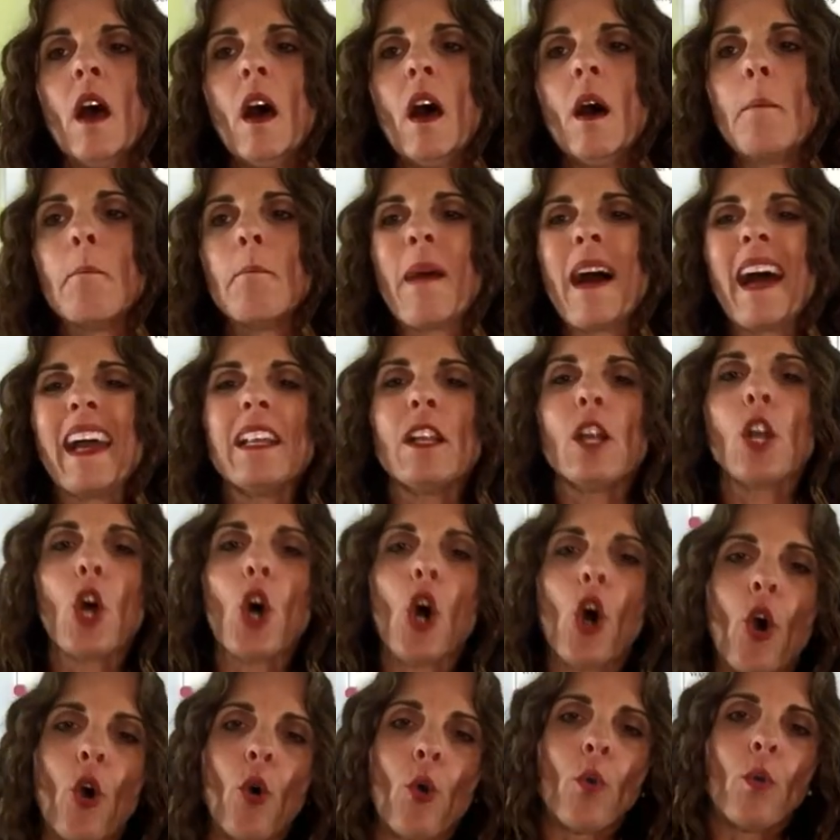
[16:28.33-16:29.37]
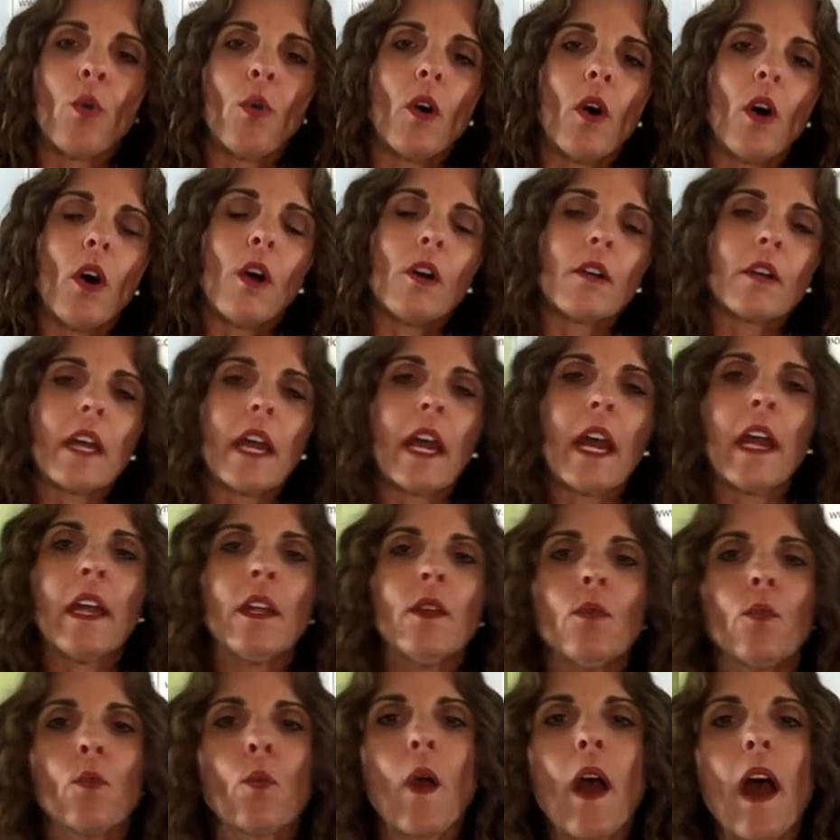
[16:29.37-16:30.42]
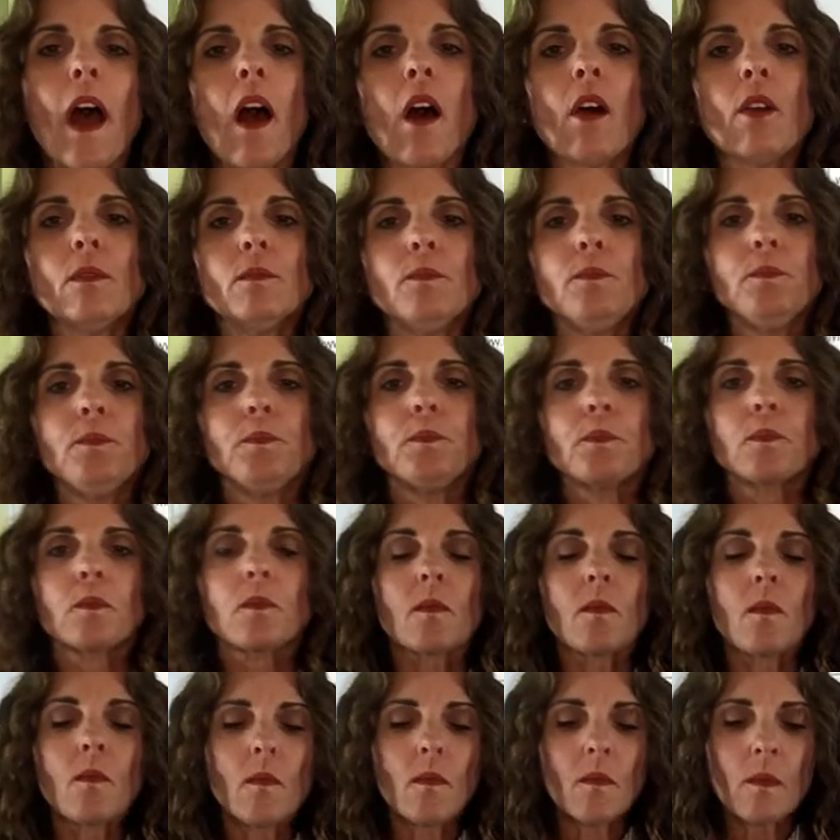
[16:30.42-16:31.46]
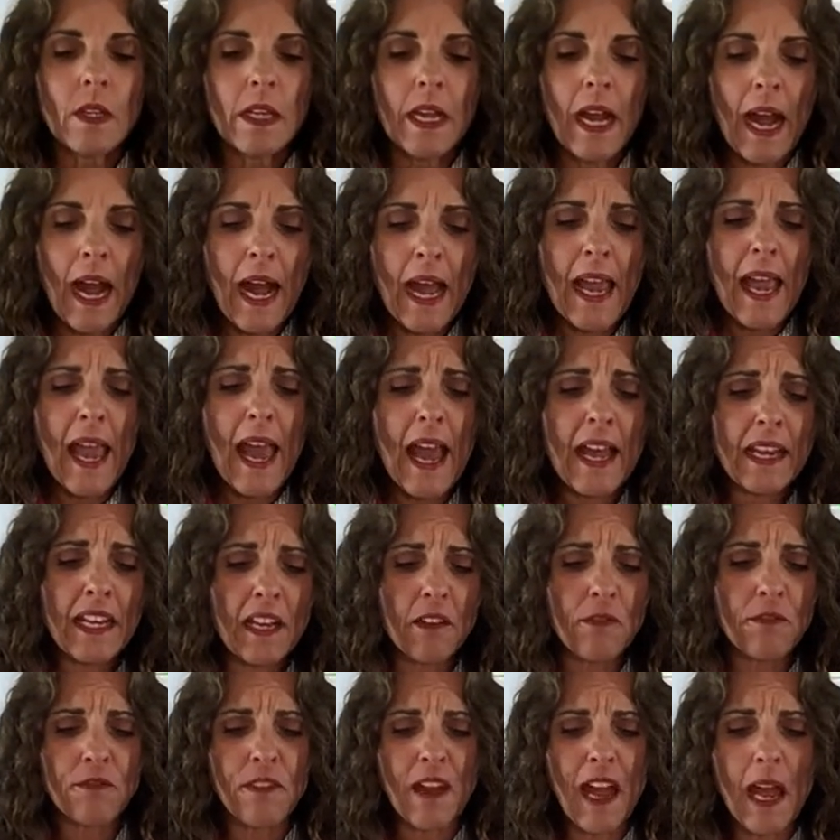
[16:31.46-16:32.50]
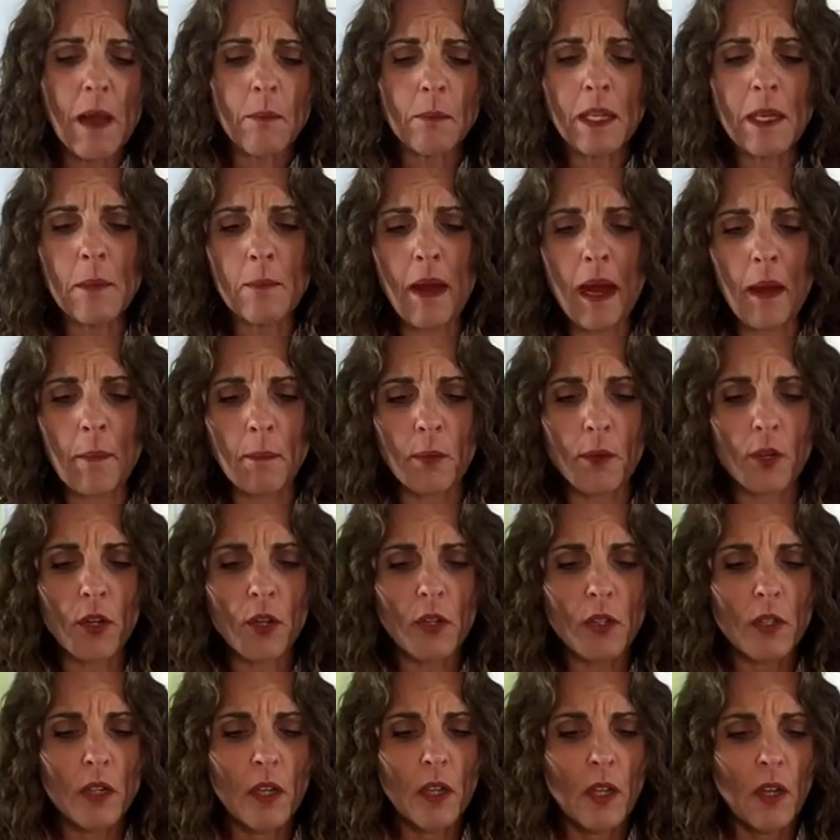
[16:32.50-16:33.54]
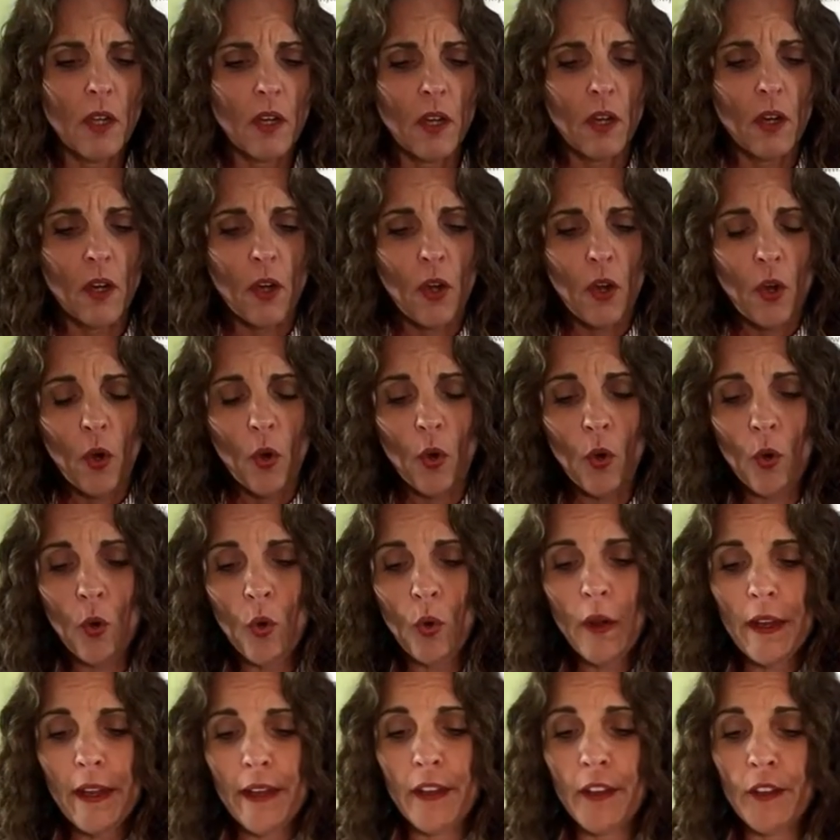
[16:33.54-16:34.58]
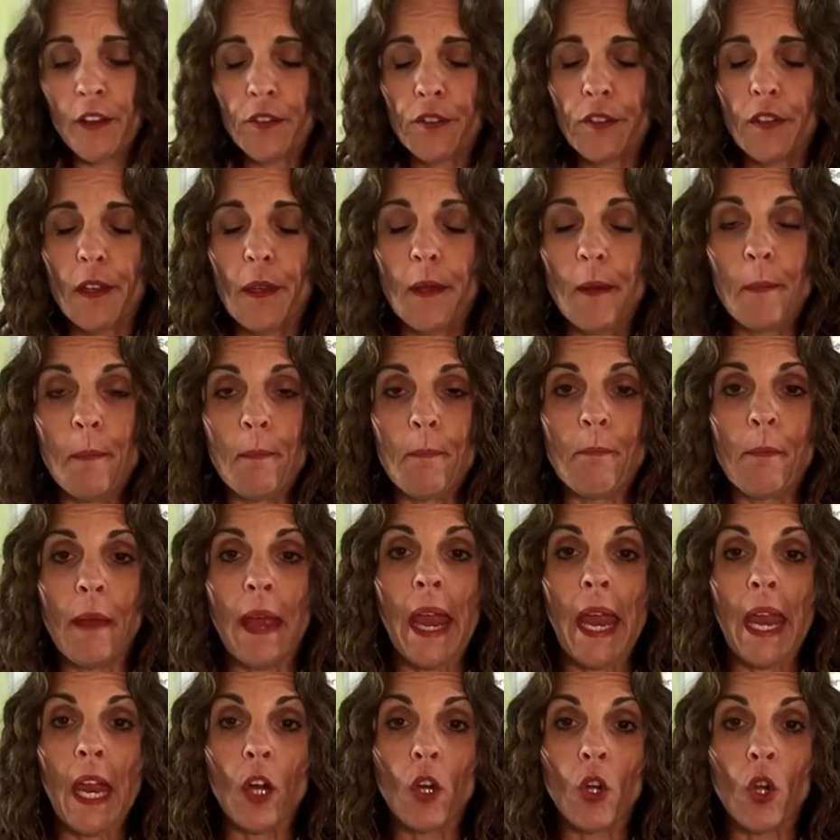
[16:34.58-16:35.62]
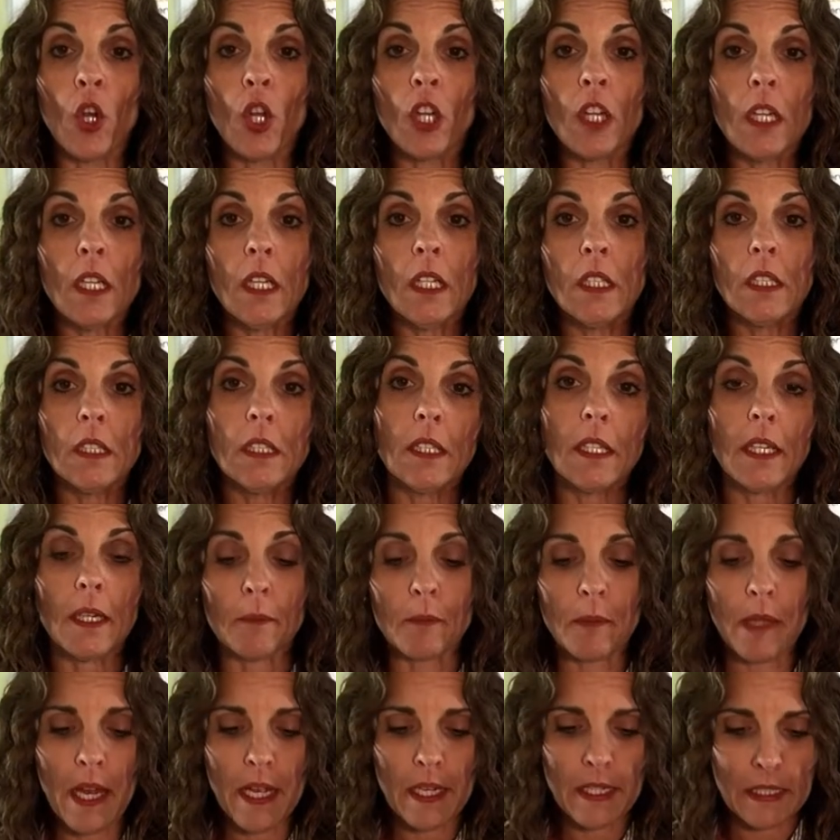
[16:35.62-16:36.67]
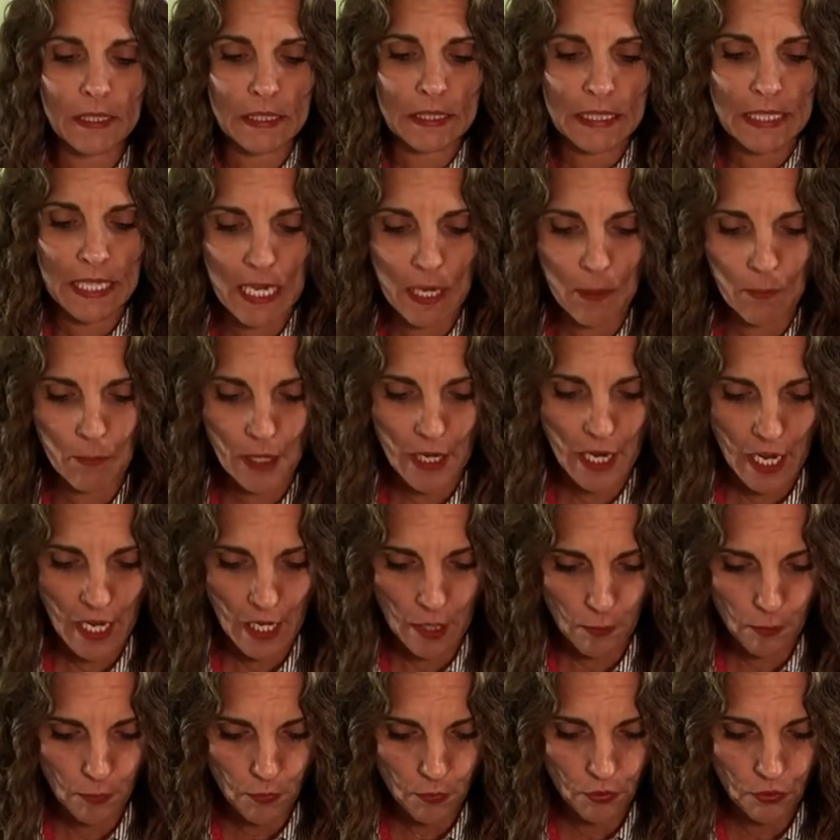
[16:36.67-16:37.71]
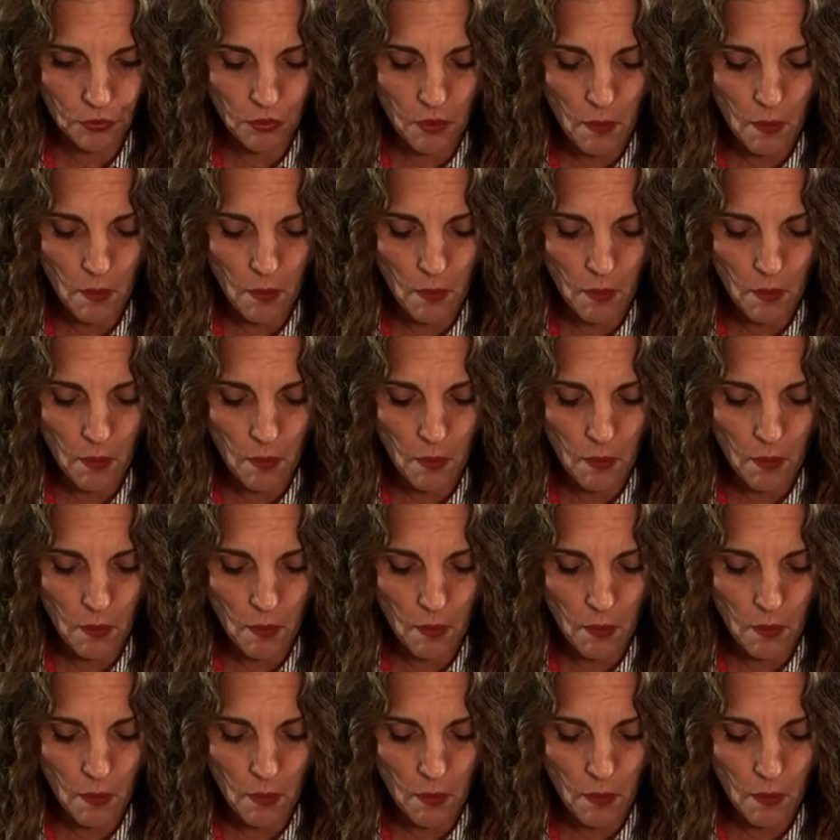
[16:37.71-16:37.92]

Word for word: My low. Okay, well, I had a family member who is male. I'm not going to name names.